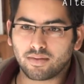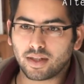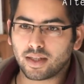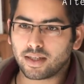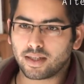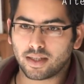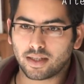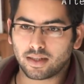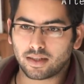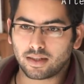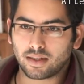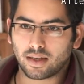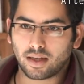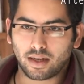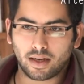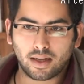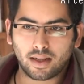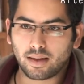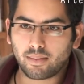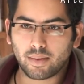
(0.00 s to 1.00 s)
villages
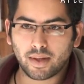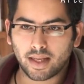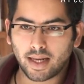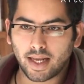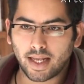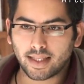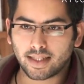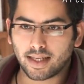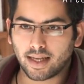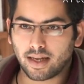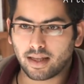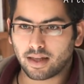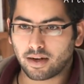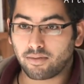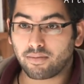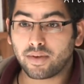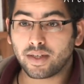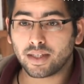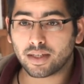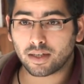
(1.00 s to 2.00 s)
and eliminating their
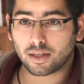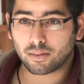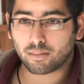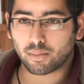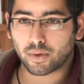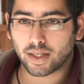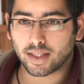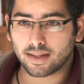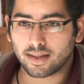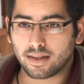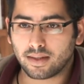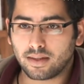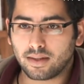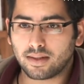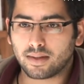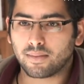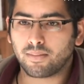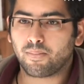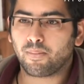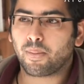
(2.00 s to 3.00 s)
physical
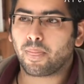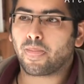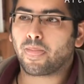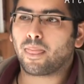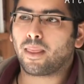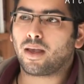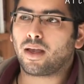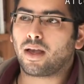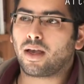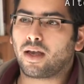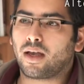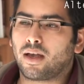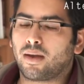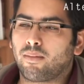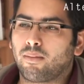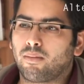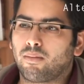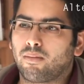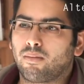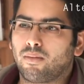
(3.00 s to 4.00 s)
presence,
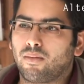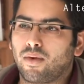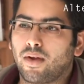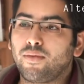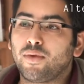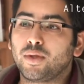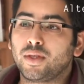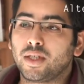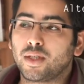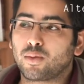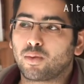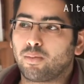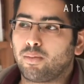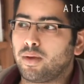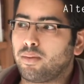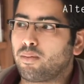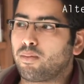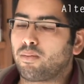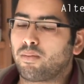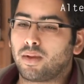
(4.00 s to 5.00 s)
refugees would
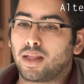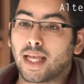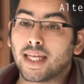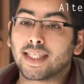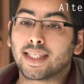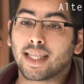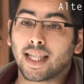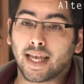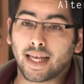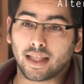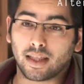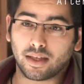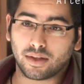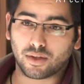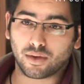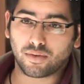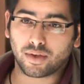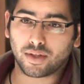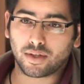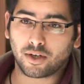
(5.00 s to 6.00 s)
be less likely
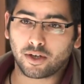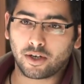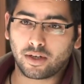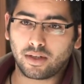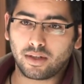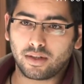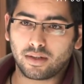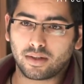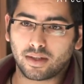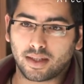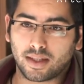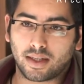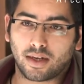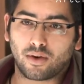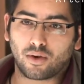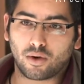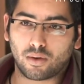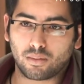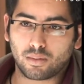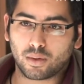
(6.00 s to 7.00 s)
to return since their
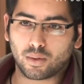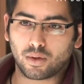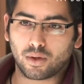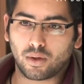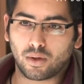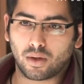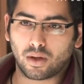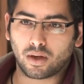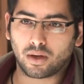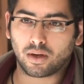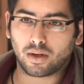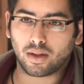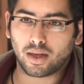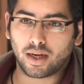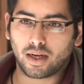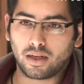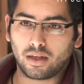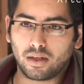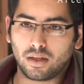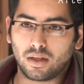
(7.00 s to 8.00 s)
homes were no longer
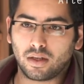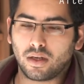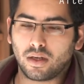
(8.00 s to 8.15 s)
there.